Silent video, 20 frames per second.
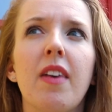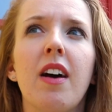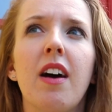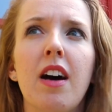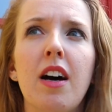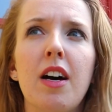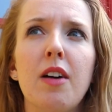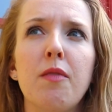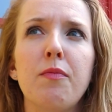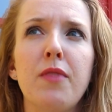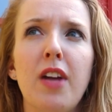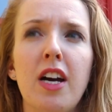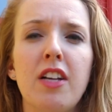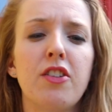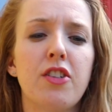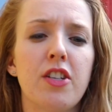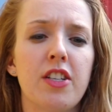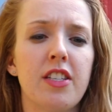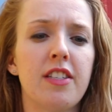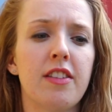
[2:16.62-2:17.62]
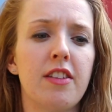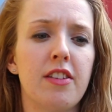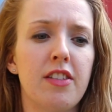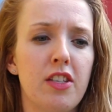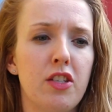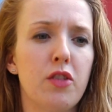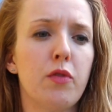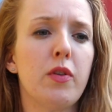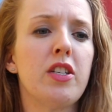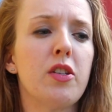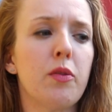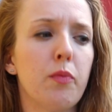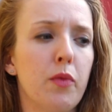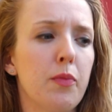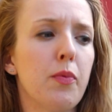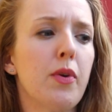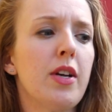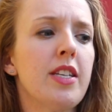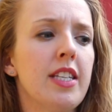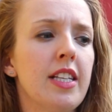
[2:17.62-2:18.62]
not just the situation
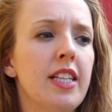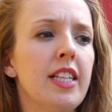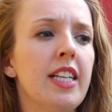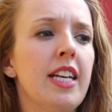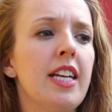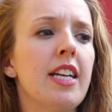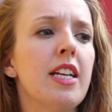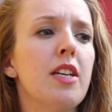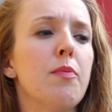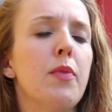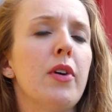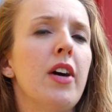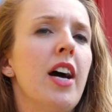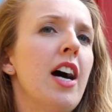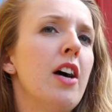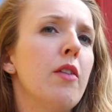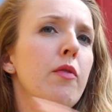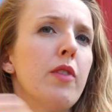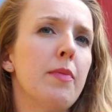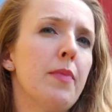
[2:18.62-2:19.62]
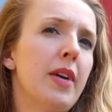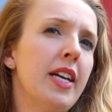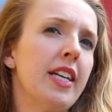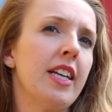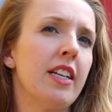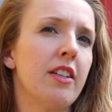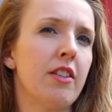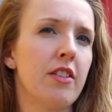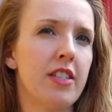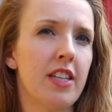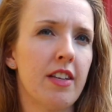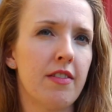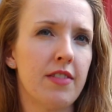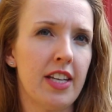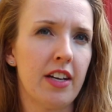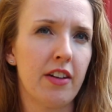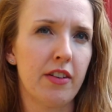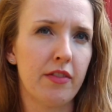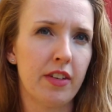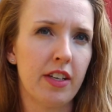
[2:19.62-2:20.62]
we're presently in, but how we might get
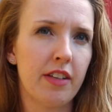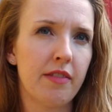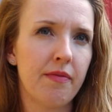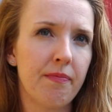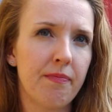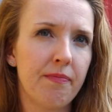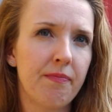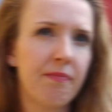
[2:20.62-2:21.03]
ourselves out of it.